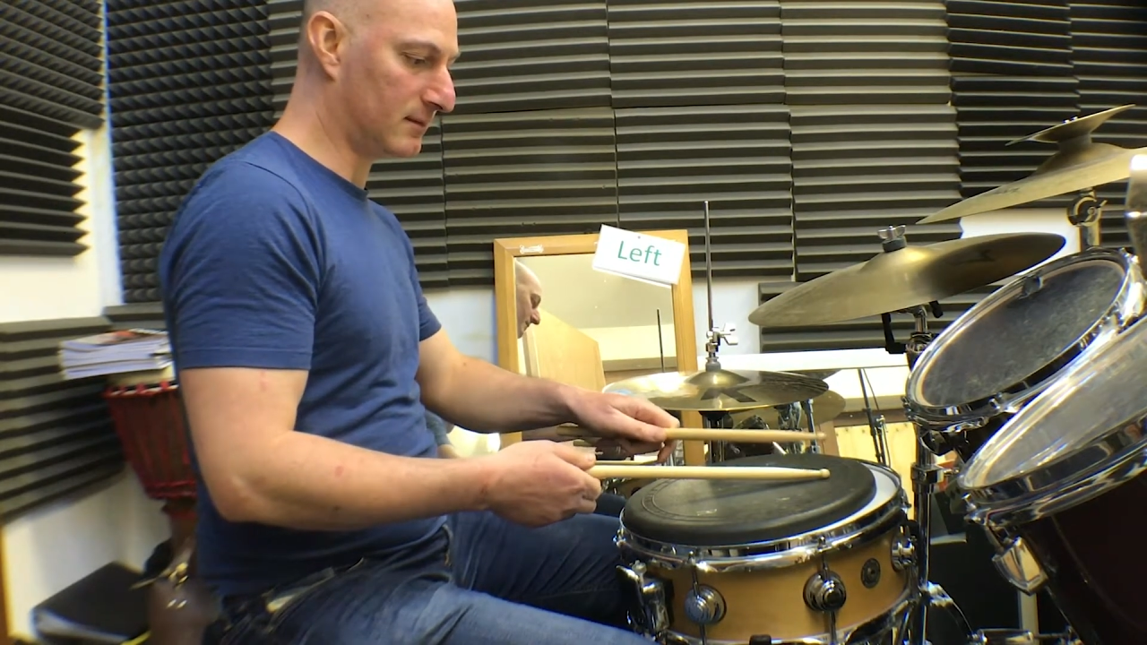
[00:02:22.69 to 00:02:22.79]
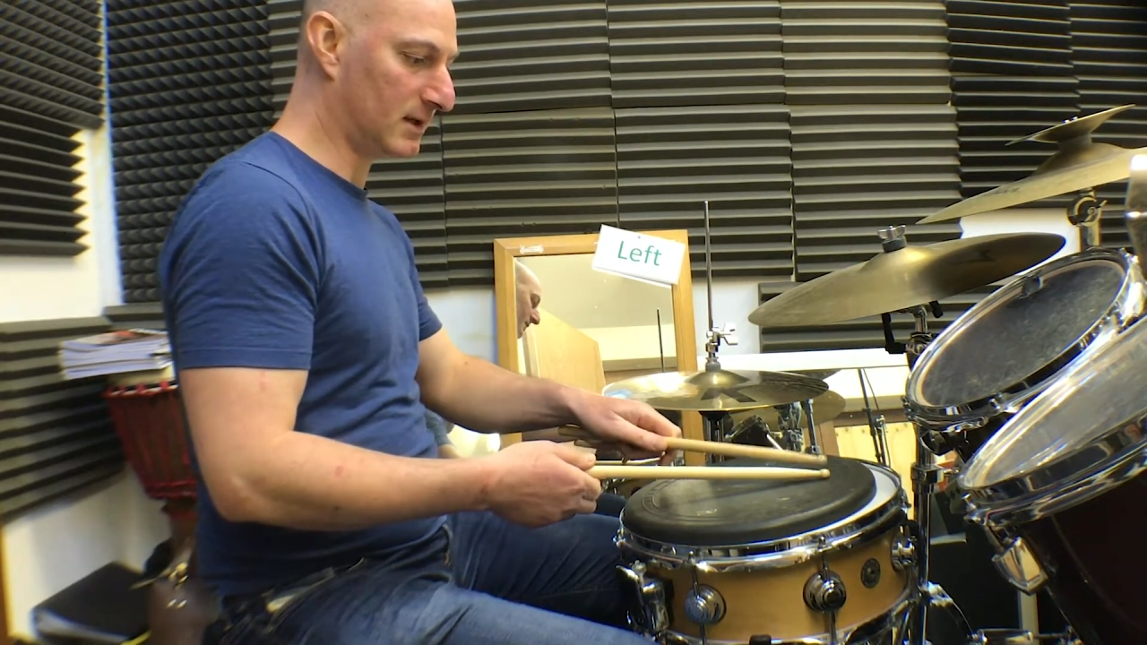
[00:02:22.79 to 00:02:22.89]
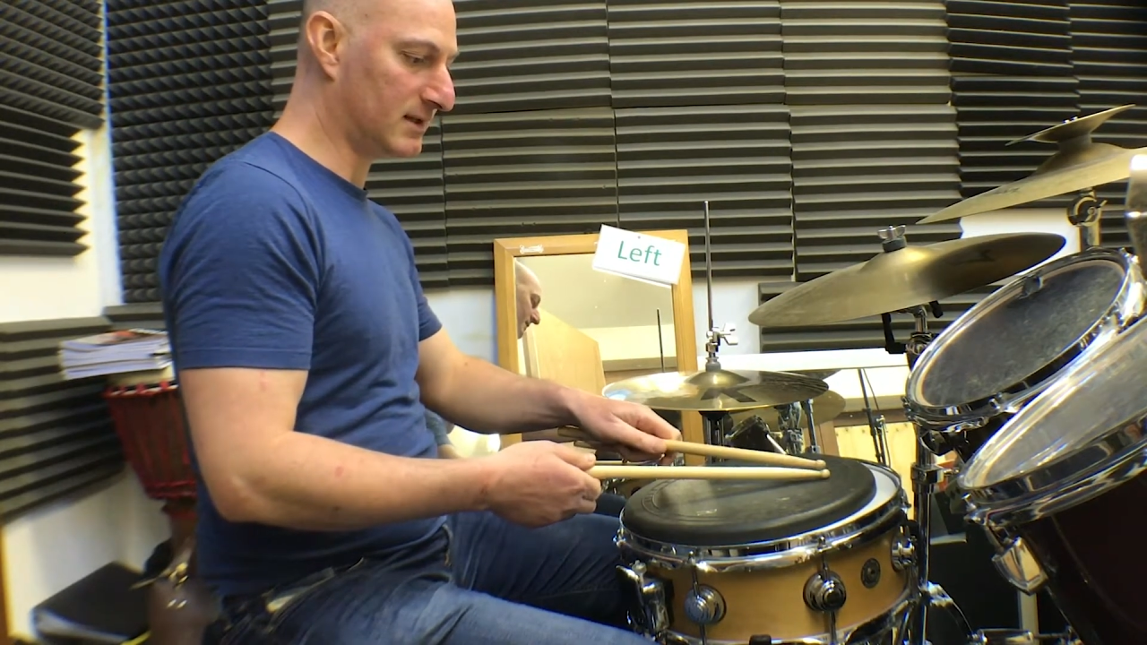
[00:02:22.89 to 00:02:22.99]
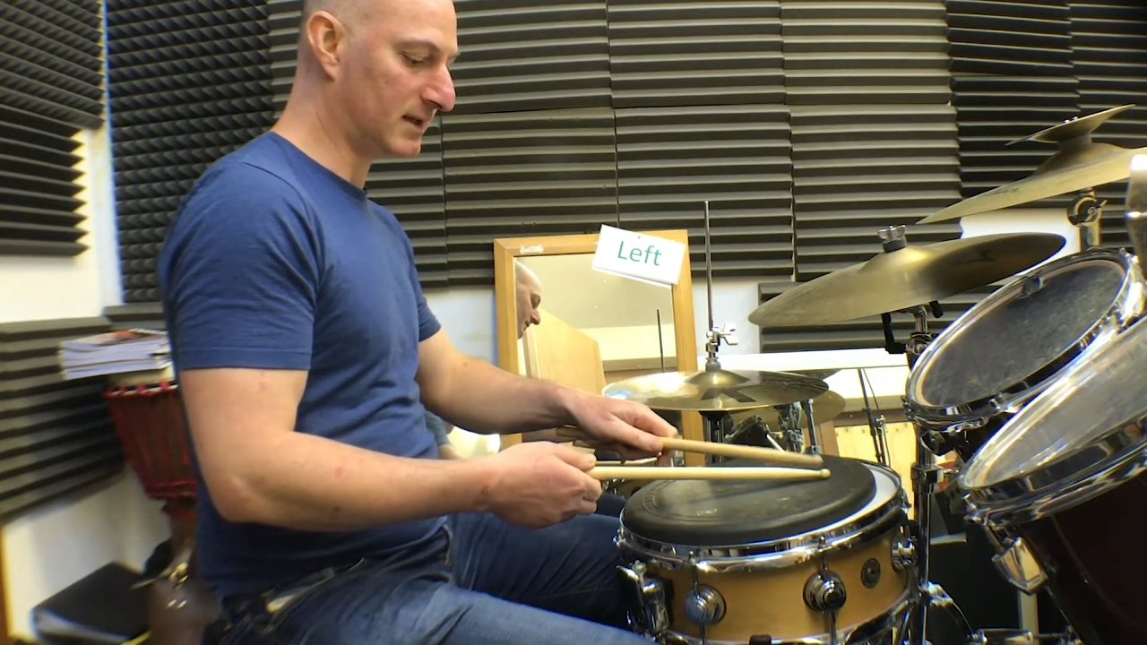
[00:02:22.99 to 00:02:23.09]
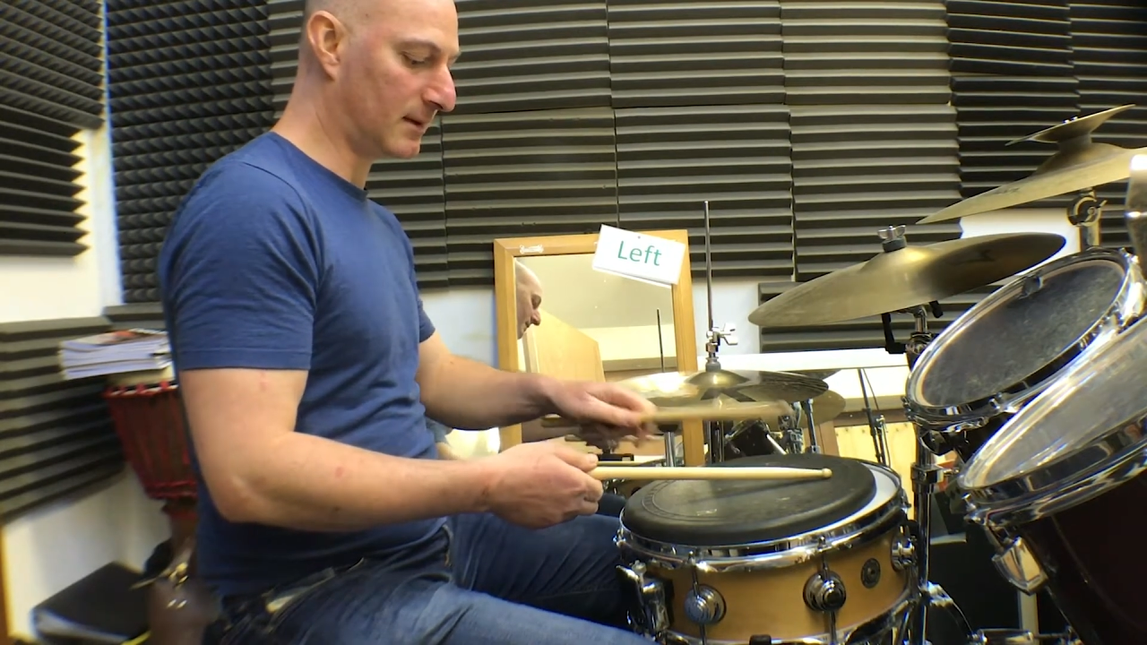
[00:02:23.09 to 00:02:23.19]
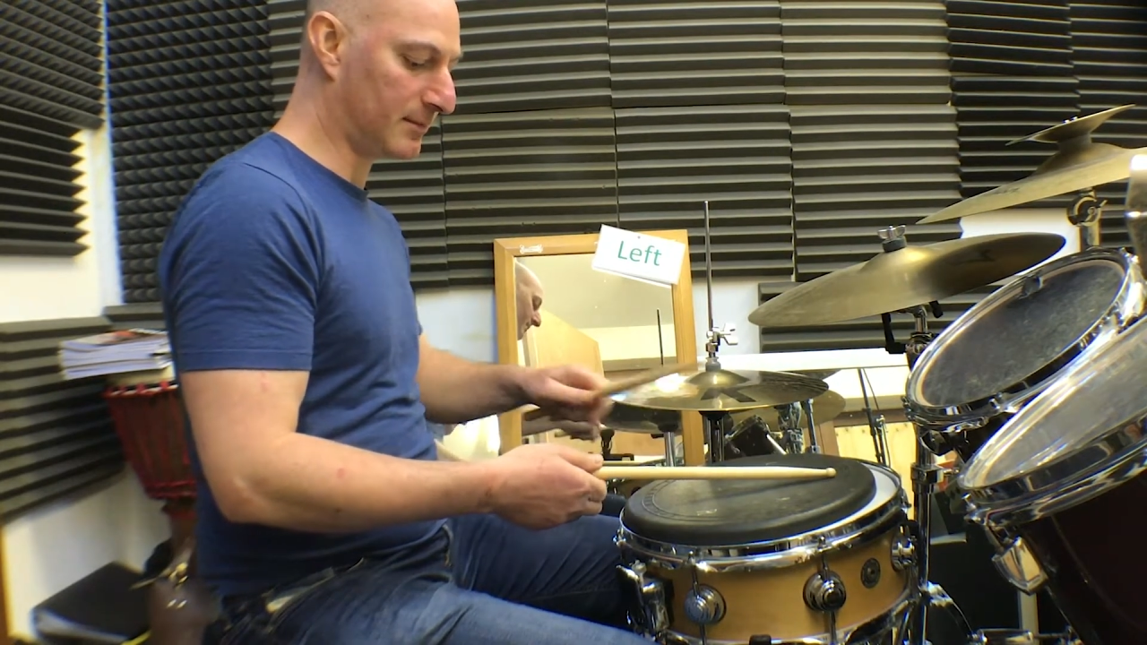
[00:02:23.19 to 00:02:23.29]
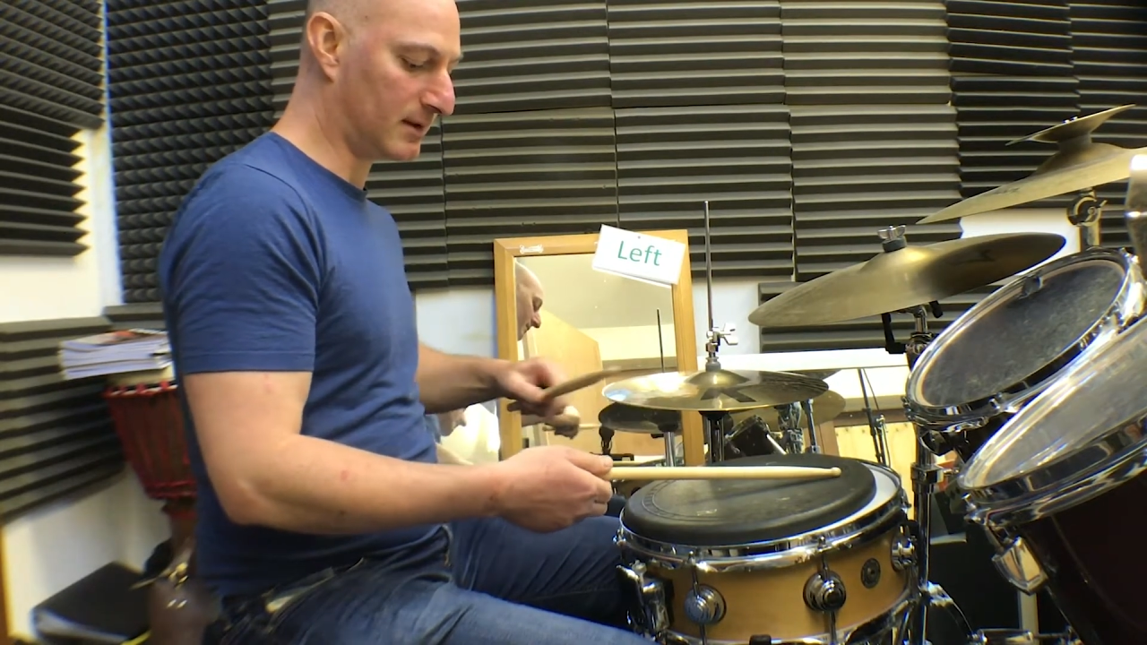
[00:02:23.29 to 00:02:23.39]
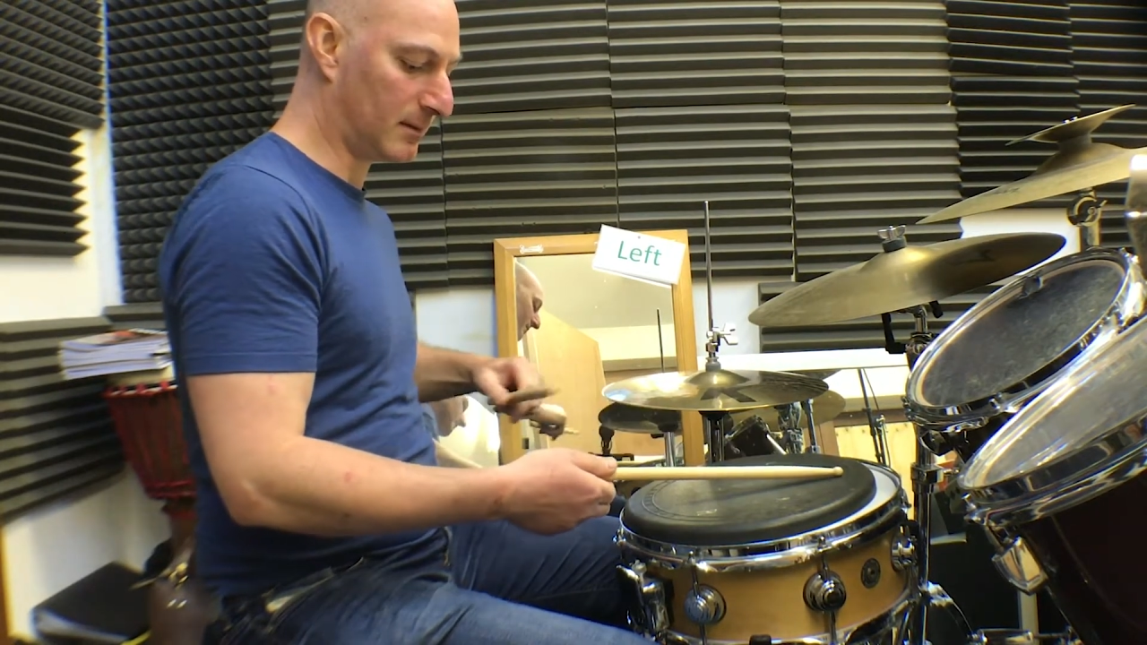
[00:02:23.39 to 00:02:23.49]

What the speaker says: the tip and the